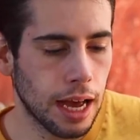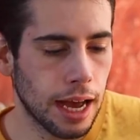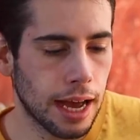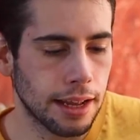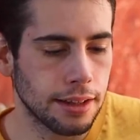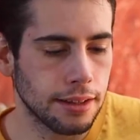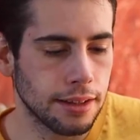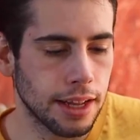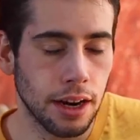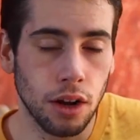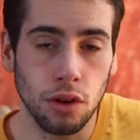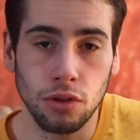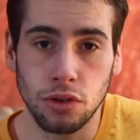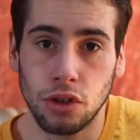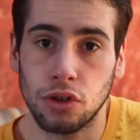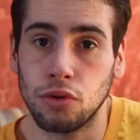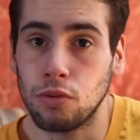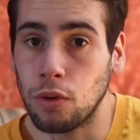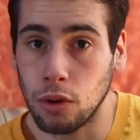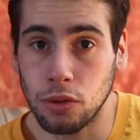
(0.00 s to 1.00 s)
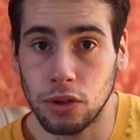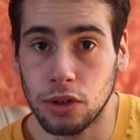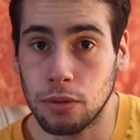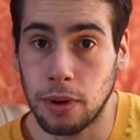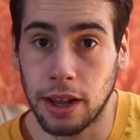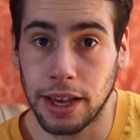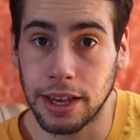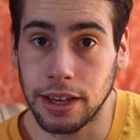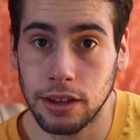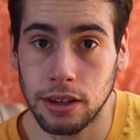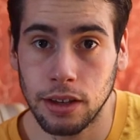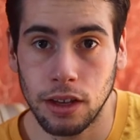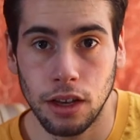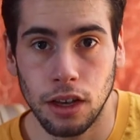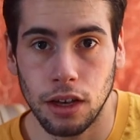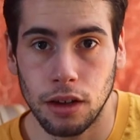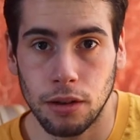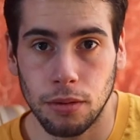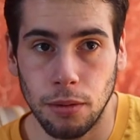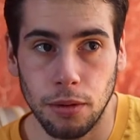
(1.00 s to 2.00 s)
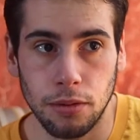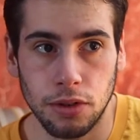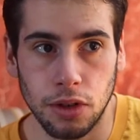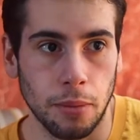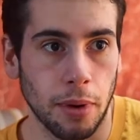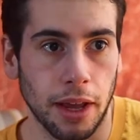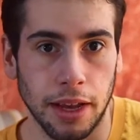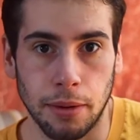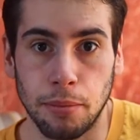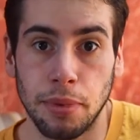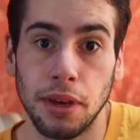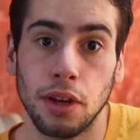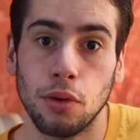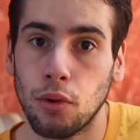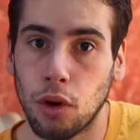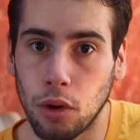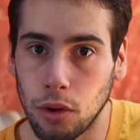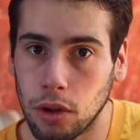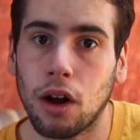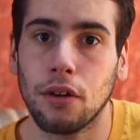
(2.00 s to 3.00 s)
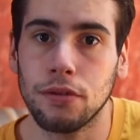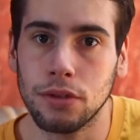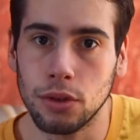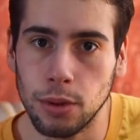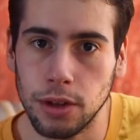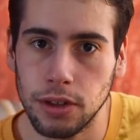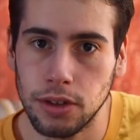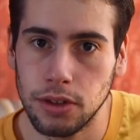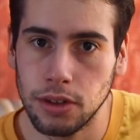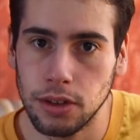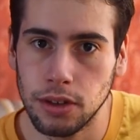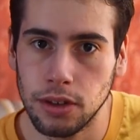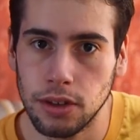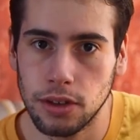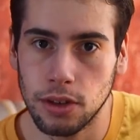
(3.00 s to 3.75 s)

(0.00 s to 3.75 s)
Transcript: And then I'll just roll some B-roll afterwards.